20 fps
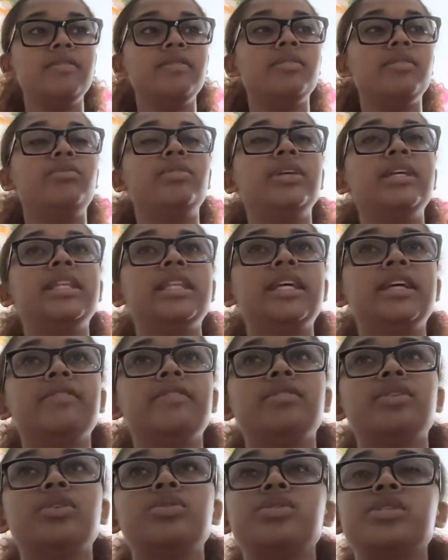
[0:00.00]
relive
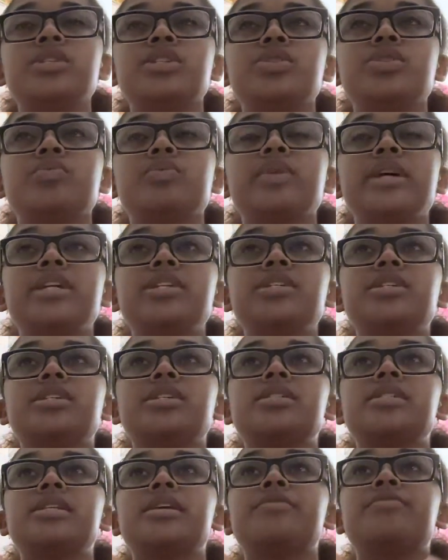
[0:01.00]
those
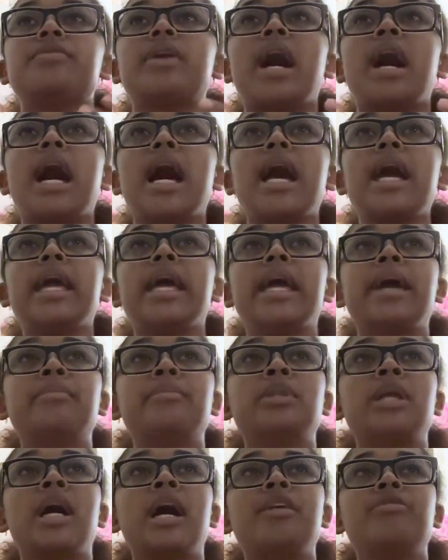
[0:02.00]
situations if I am
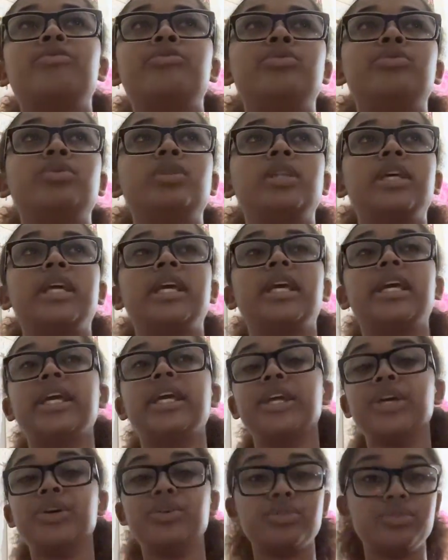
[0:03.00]
not fully
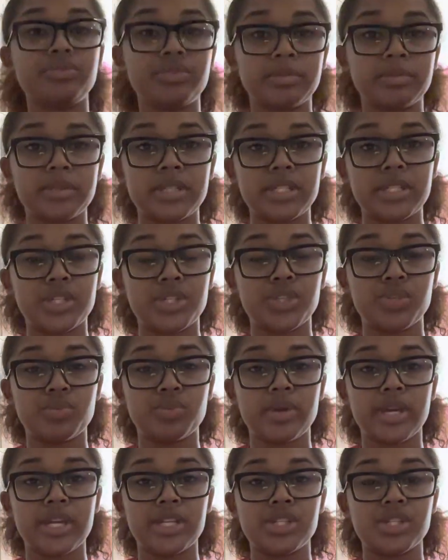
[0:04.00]
healed from the
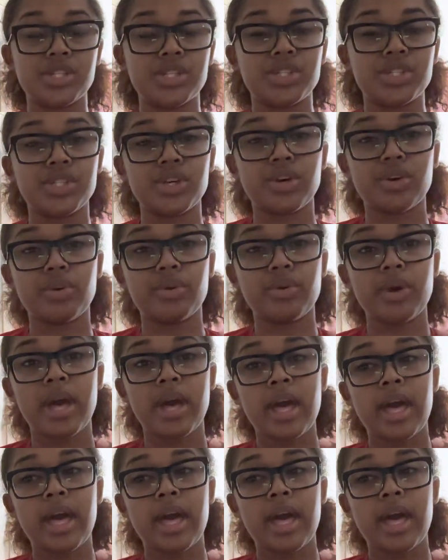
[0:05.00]
situation. So